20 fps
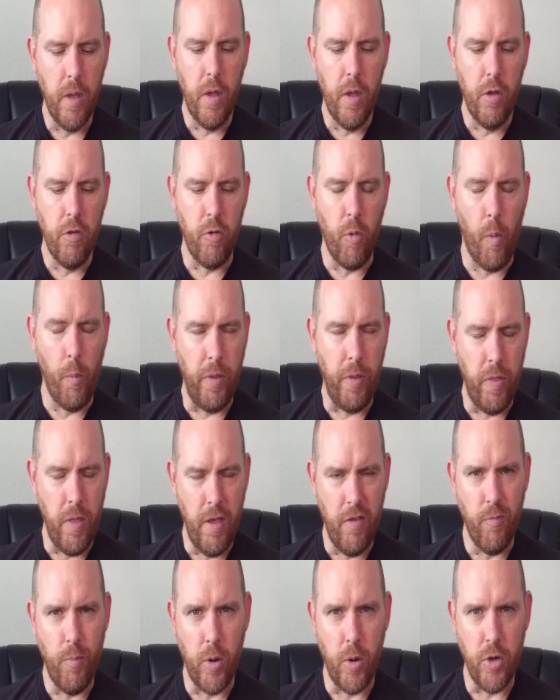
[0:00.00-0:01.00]
So when we think
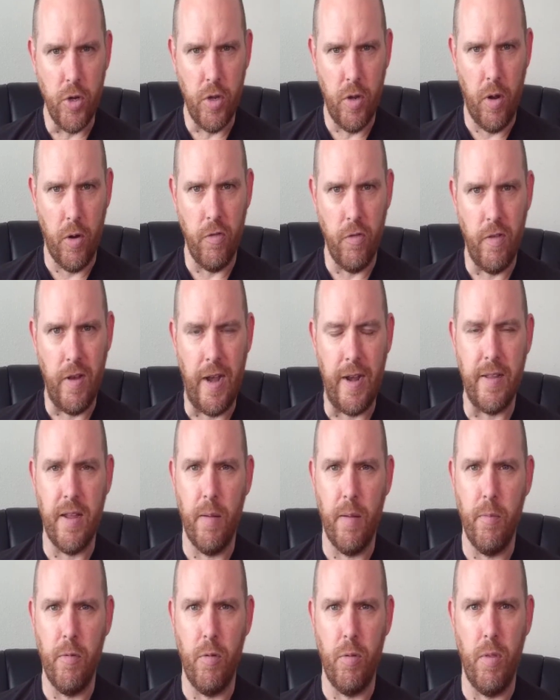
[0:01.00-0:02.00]
of martial arts, a lot of
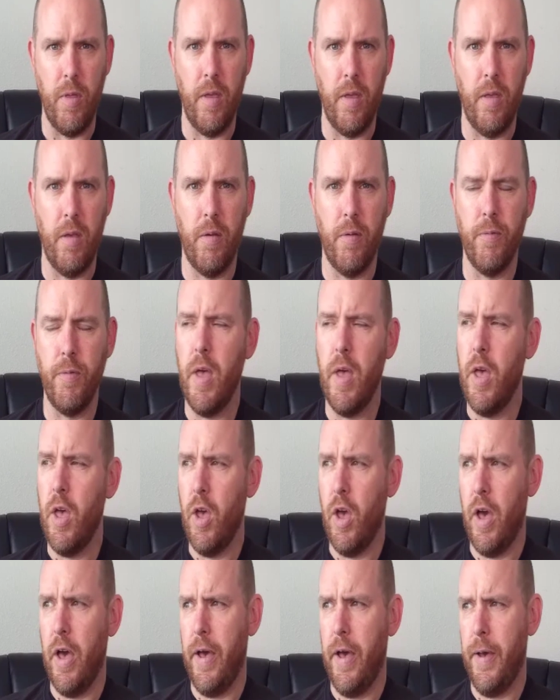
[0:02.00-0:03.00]
times you think of
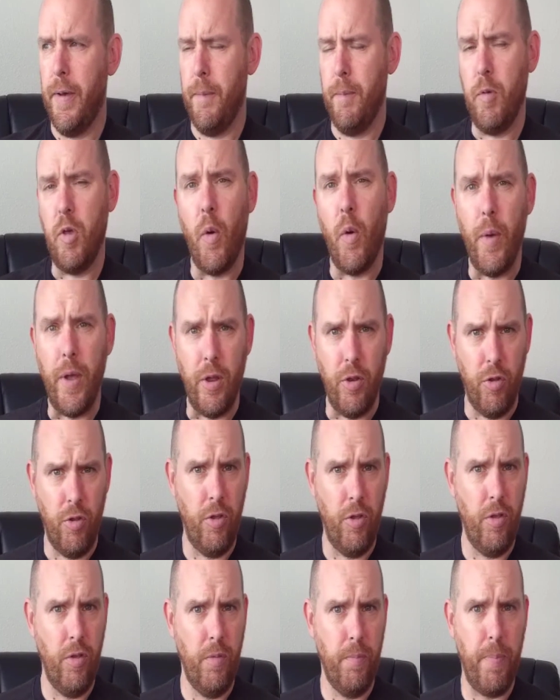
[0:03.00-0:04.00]
going
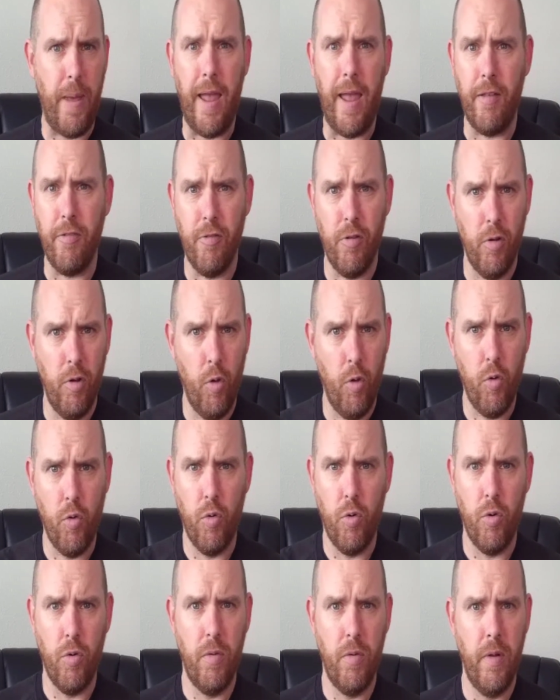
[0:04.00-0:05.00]
to past your
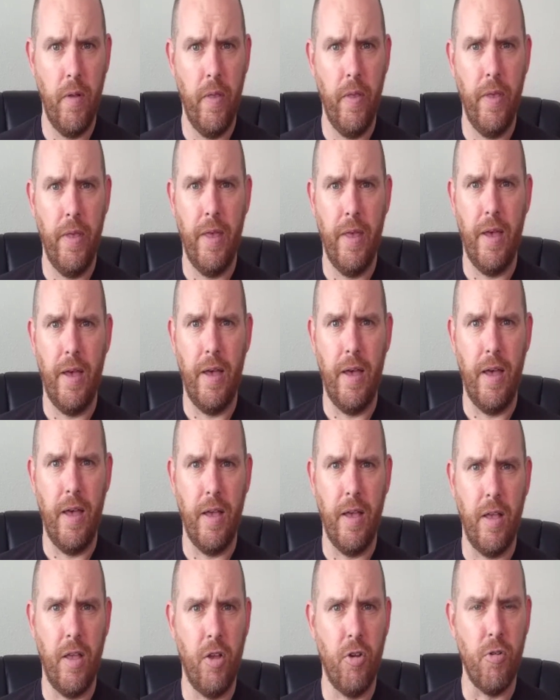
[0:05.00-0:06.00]
local
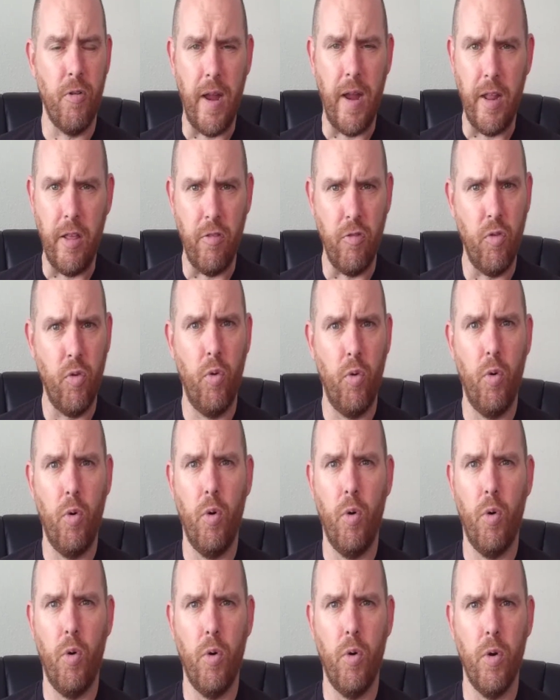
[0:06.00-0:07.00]
karate
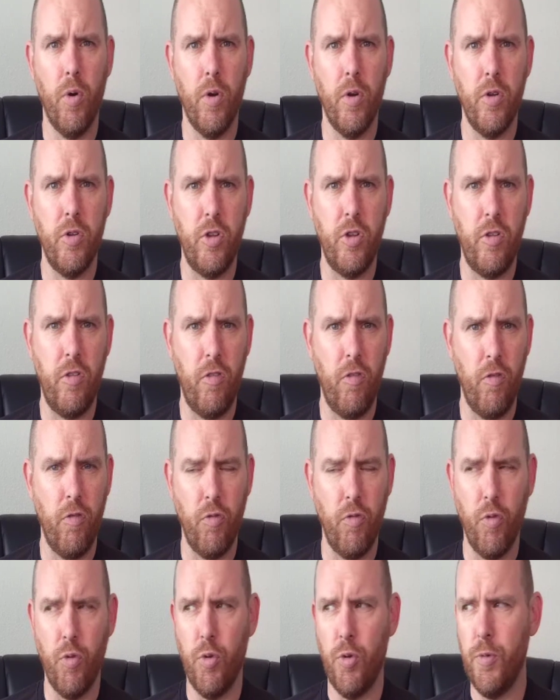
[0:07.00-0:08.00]
school or jiu-jitsu
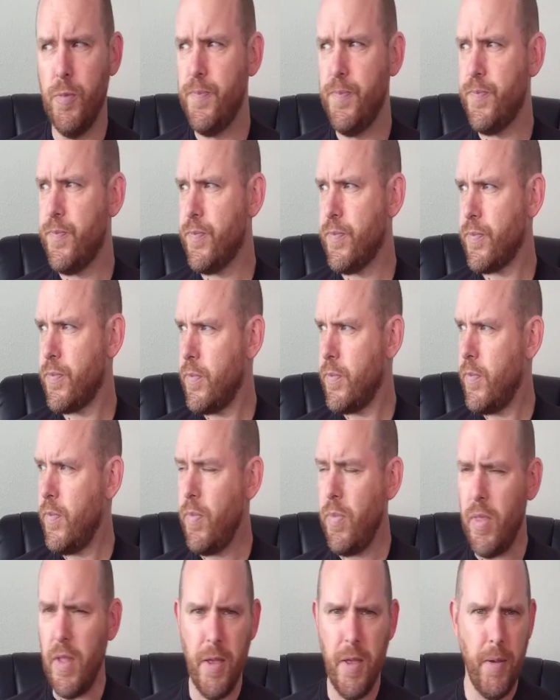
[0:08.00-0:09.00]
school.
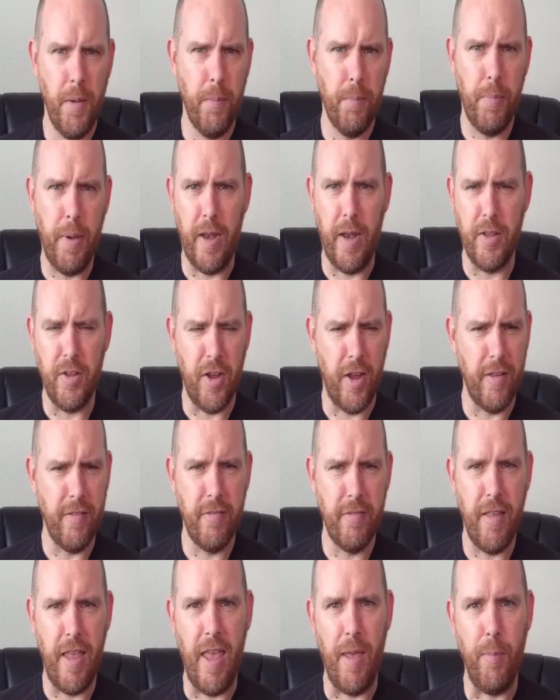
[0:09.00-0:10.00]

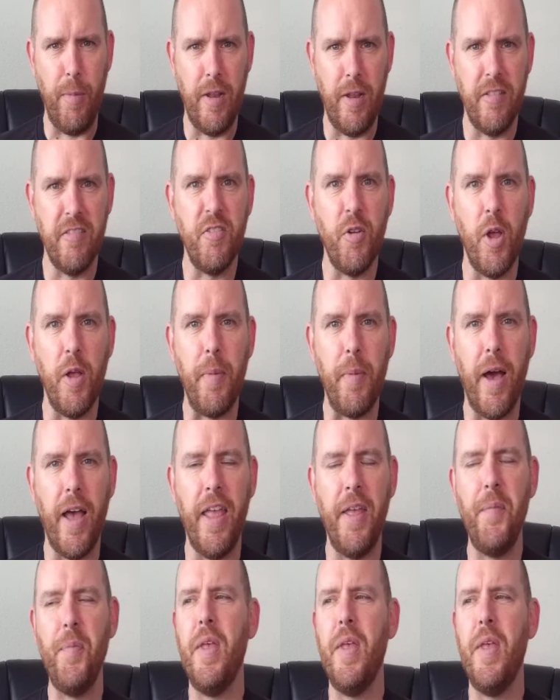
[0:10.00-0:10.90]
Apologize, ambulance going by.